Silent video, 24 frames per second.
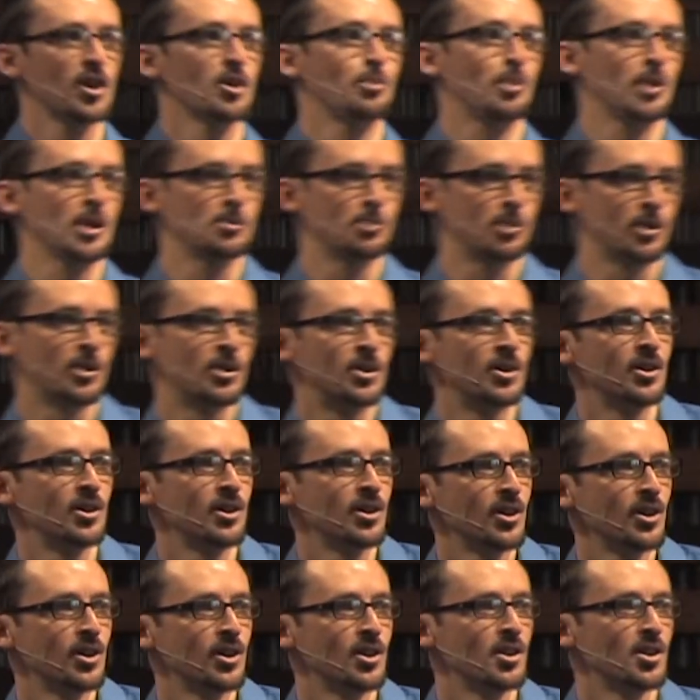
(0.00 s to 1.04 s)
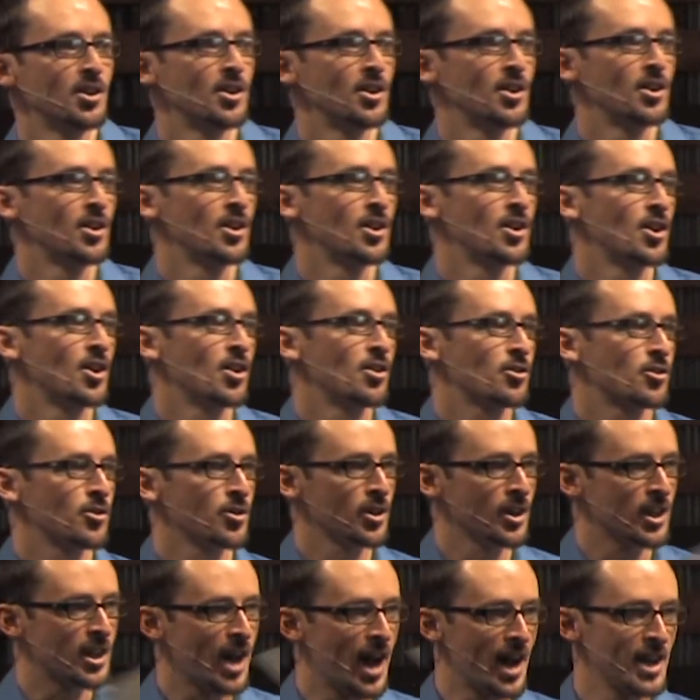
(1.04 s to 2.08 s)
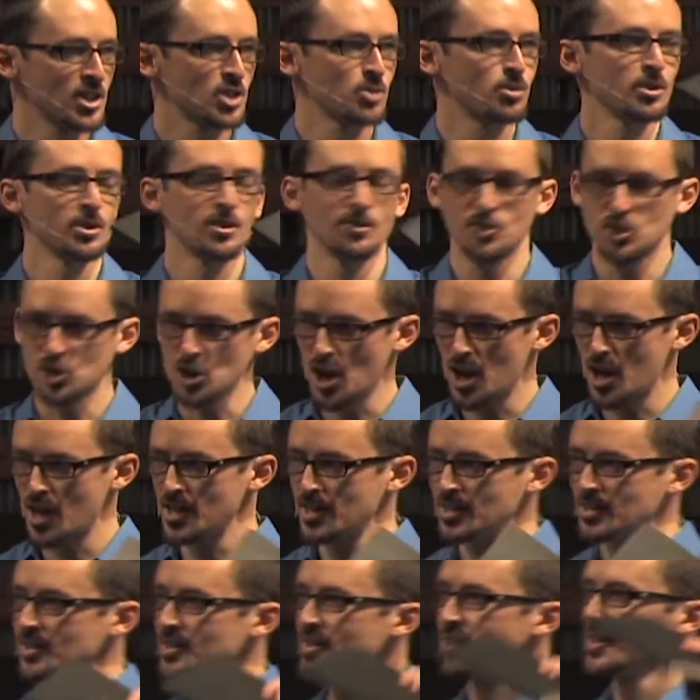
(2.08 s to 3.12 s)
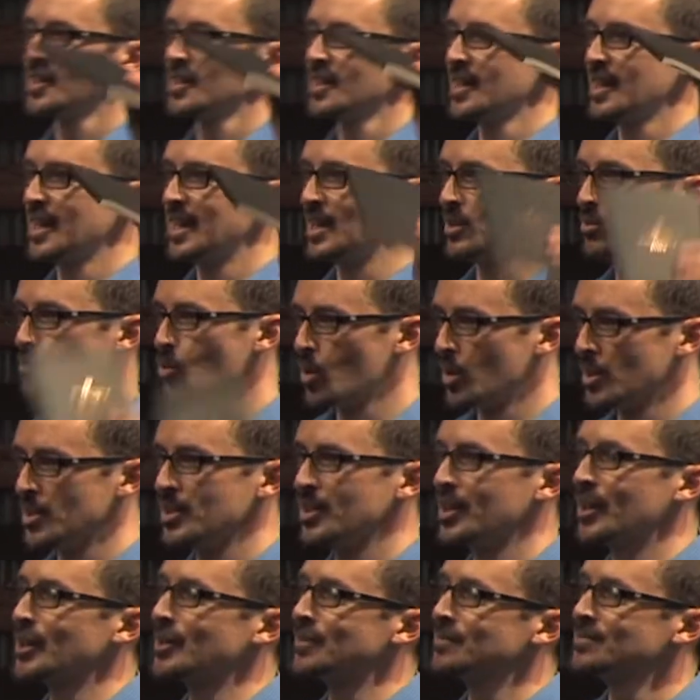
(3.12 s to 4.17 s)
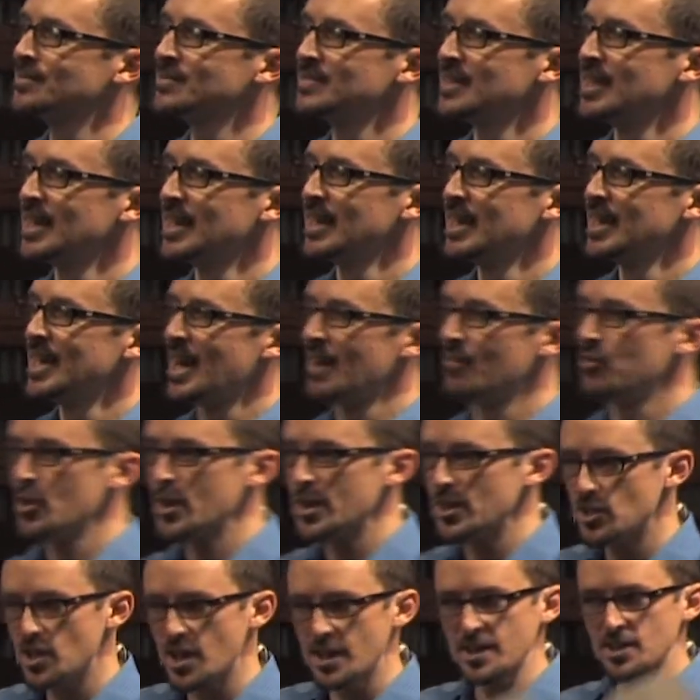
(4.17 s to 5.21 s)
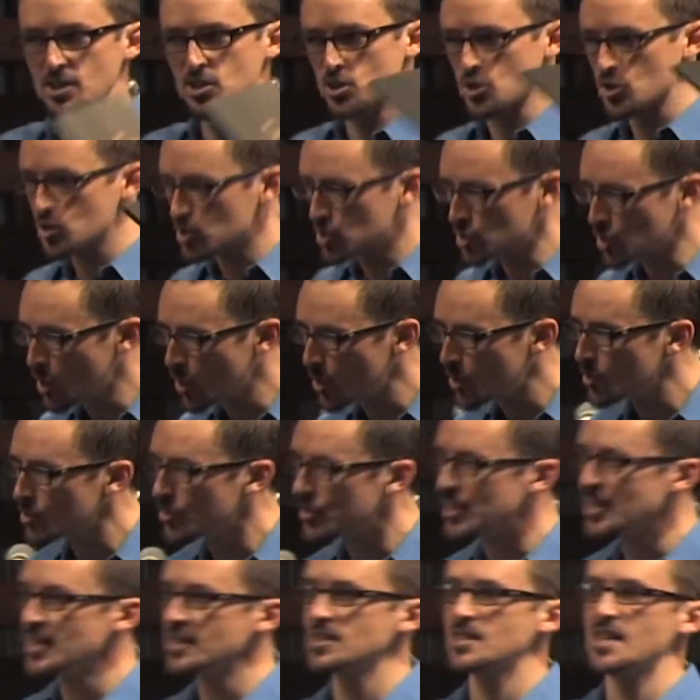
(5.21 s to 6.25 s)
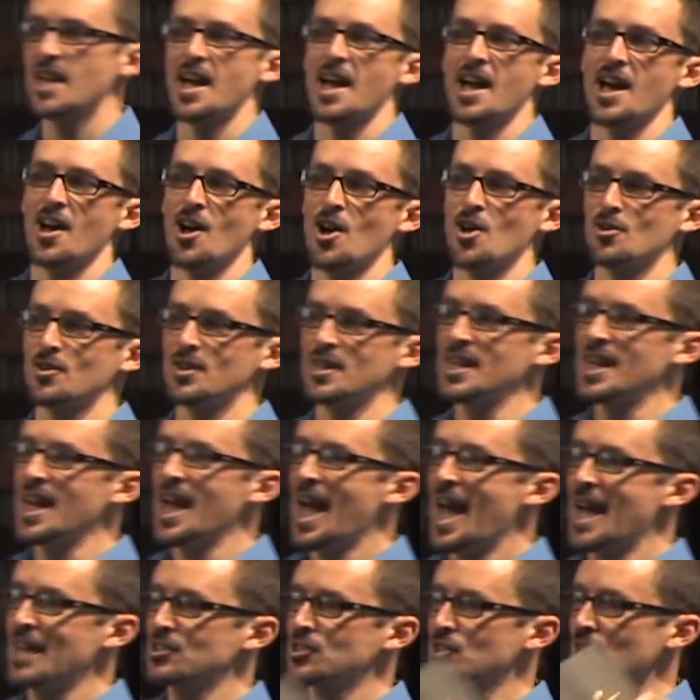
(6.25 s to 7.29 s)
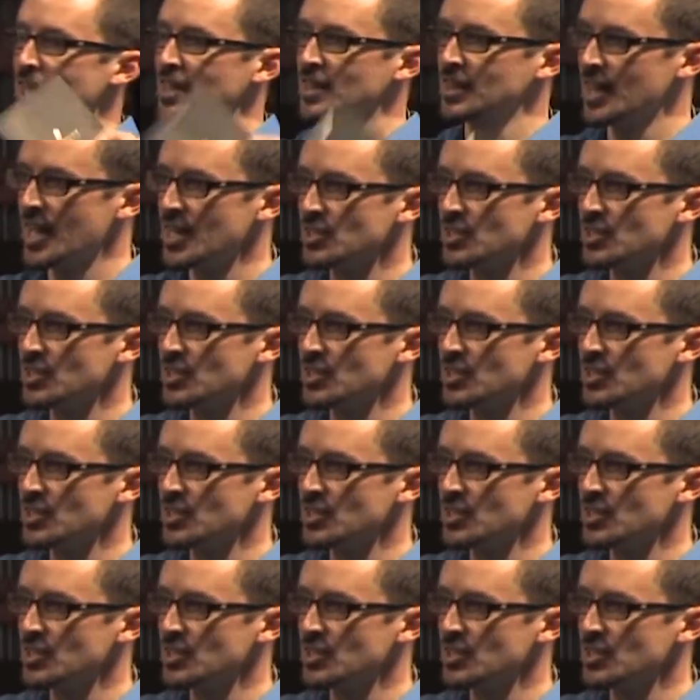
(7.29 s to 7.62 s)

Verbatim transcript: of our people through the Gospel of John in one year, if we could kind of just slow things down and say,